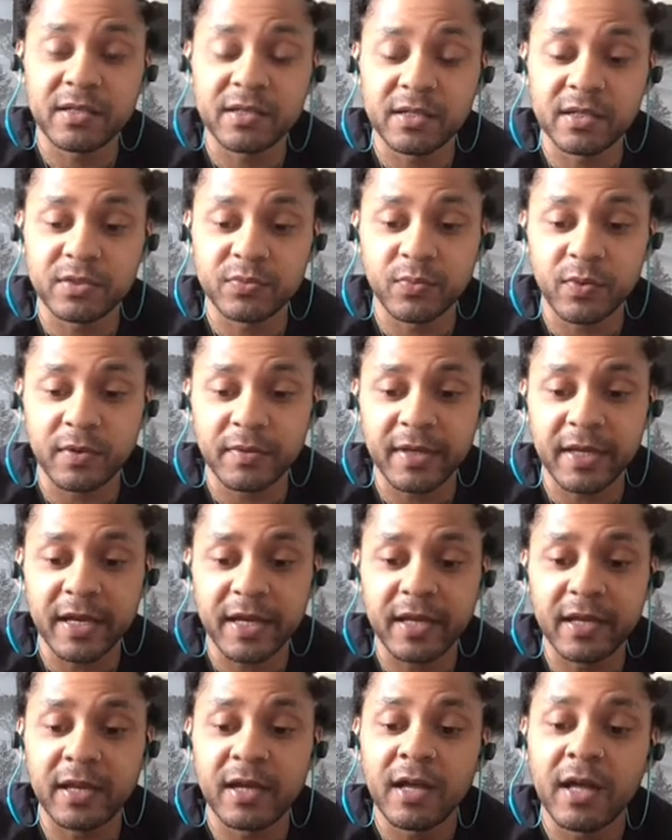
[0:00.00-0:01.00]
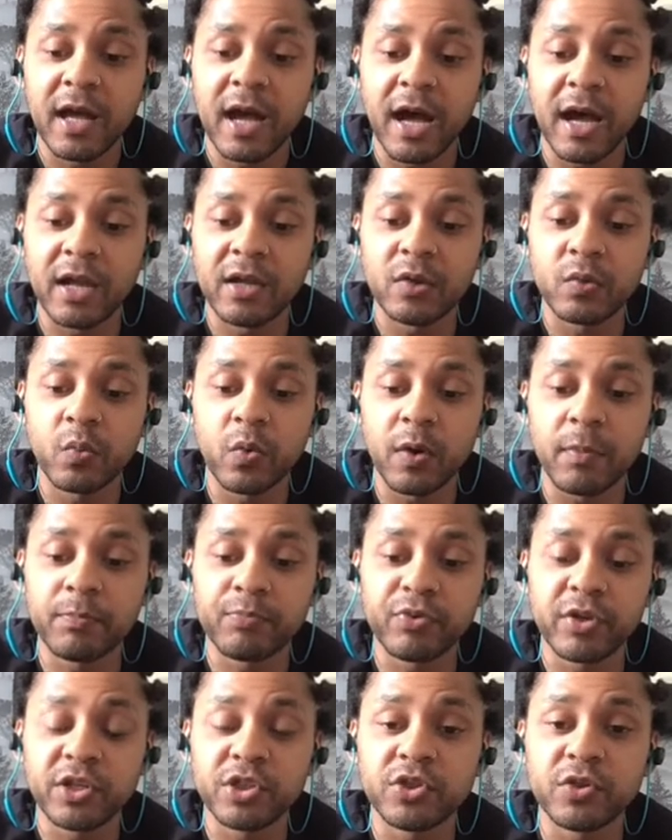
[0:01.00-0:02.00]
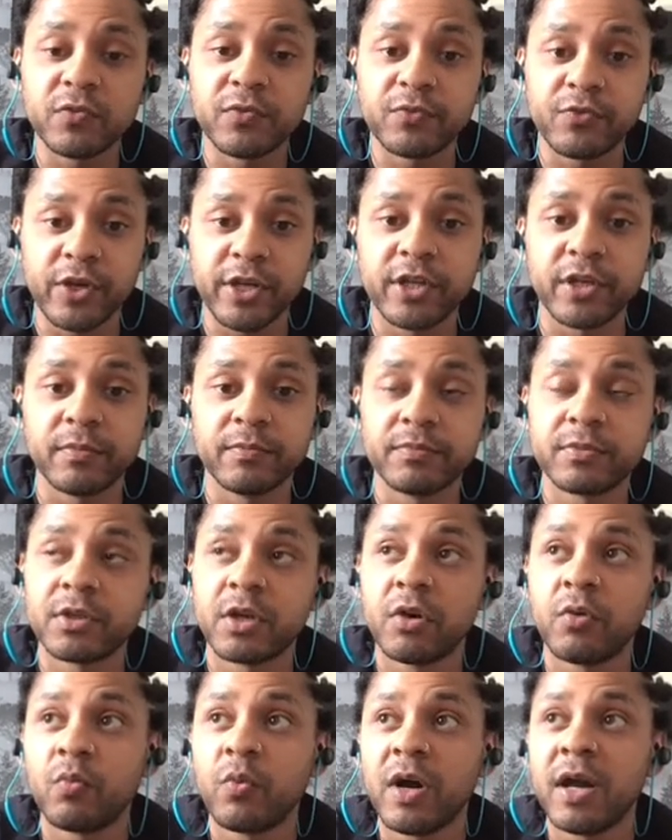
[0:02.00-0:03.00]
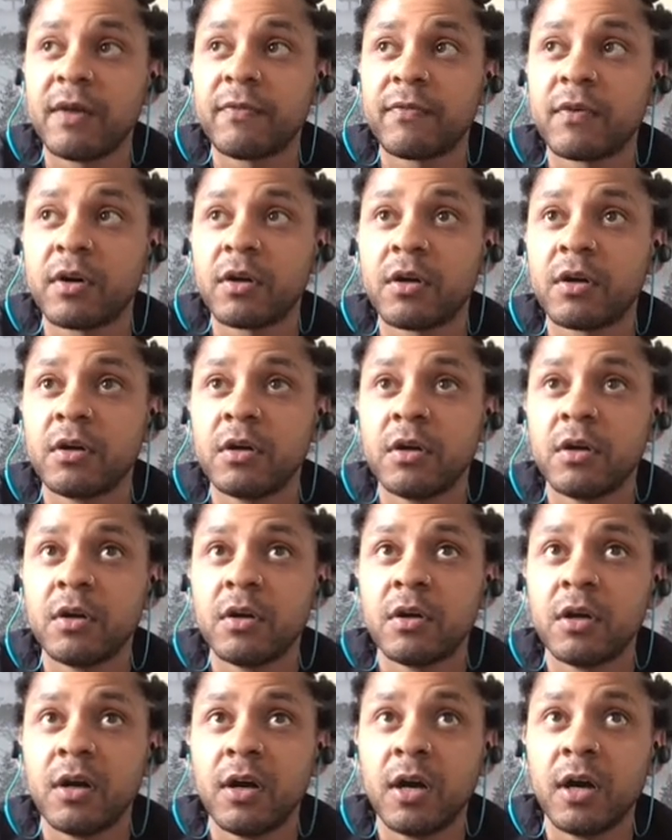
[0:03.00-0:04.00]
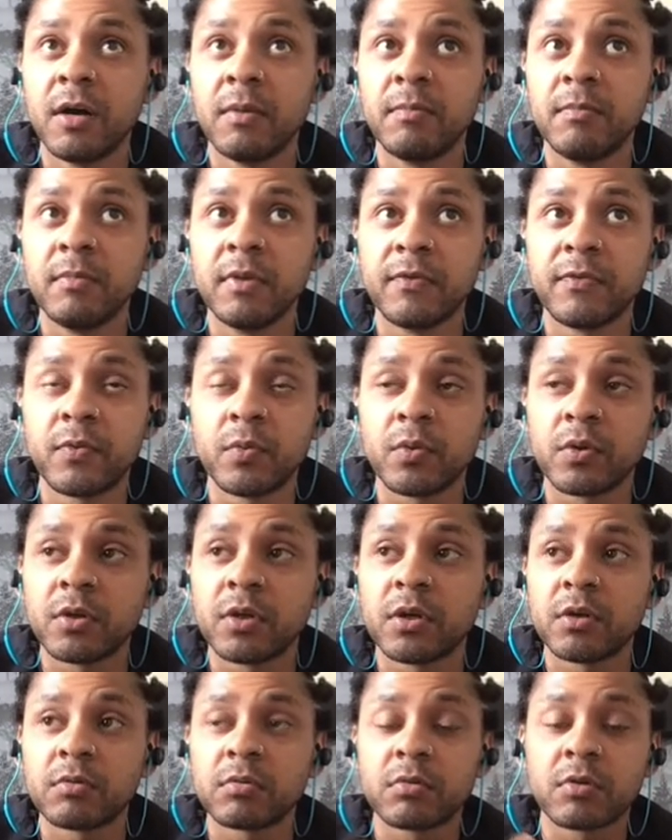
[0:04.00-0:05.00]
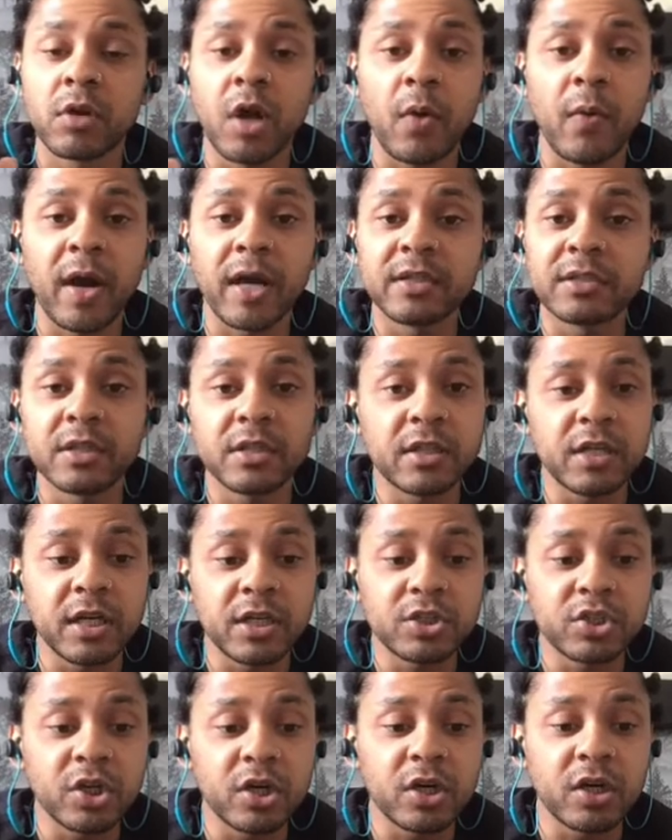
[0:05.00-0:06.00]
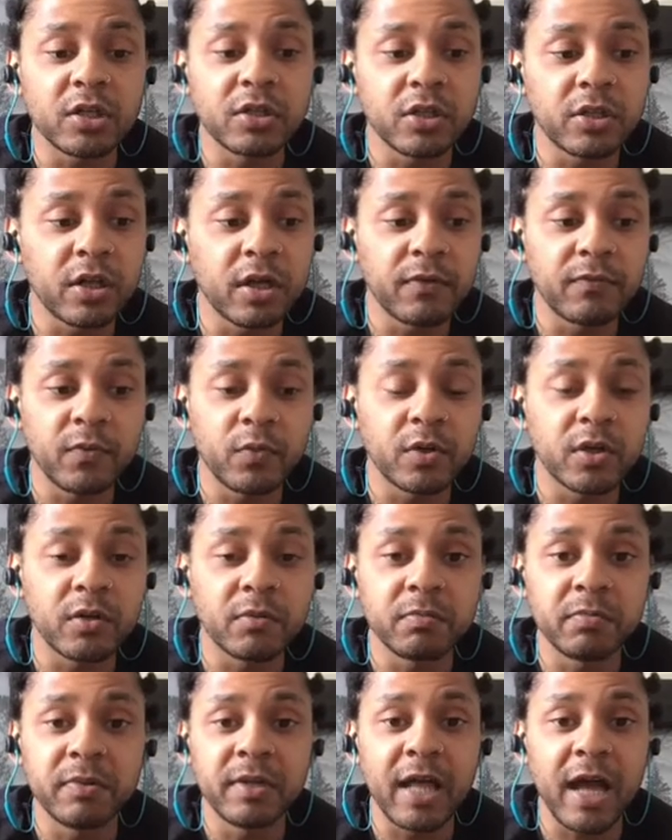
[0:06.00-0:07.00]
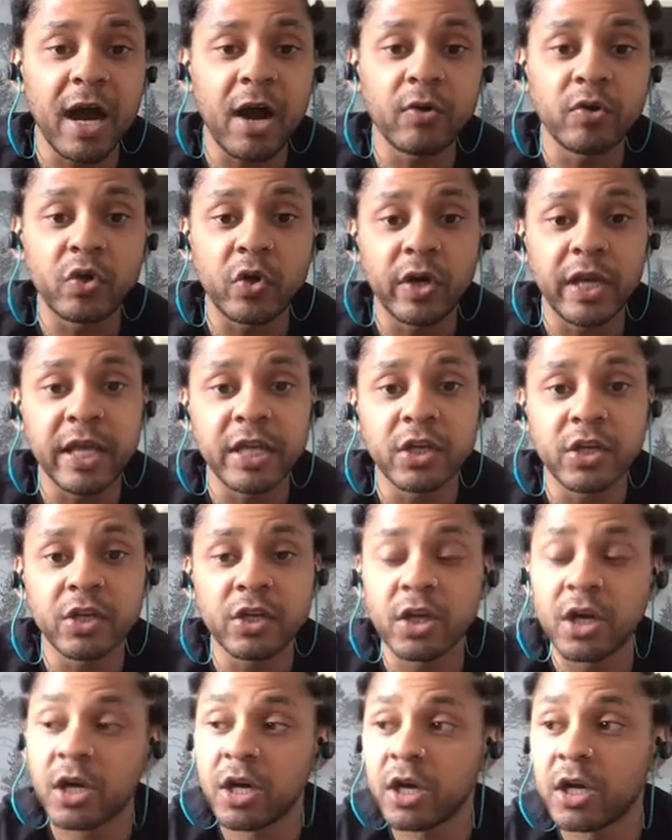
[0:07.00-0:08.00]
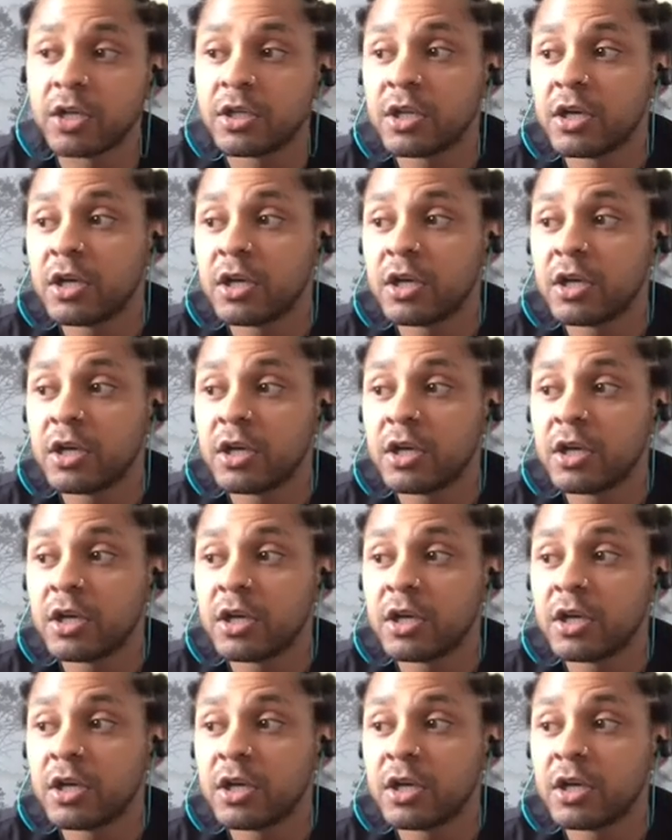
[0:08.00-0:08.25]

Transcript: is what I'm getting, and what brings you freedom. So whatever, if you want to go out into nature, I don't know, if you want to let out your inner nerd,